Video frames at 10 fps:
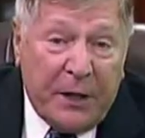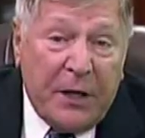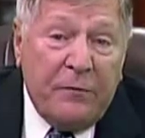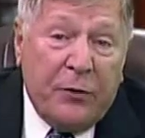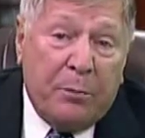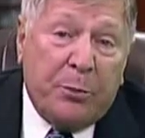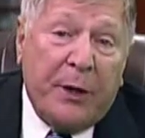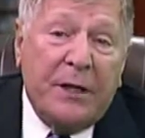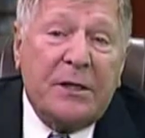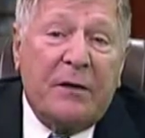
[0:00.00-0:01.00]
in the
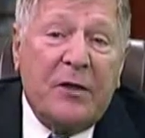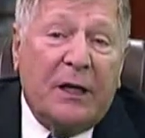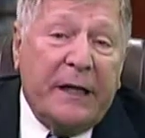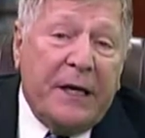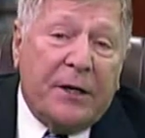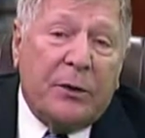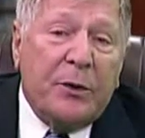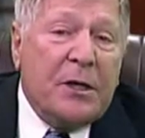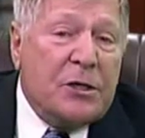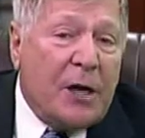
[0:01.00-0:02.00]
footprints of the leader
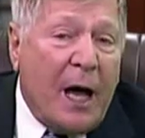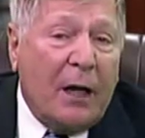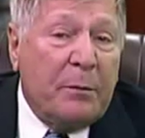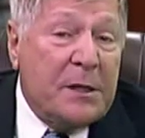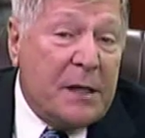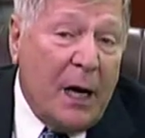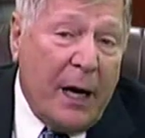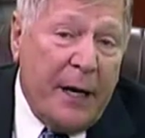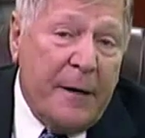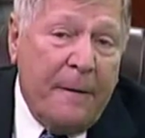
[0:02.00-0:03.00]
with a child
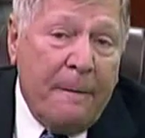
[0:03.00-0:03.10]
beside.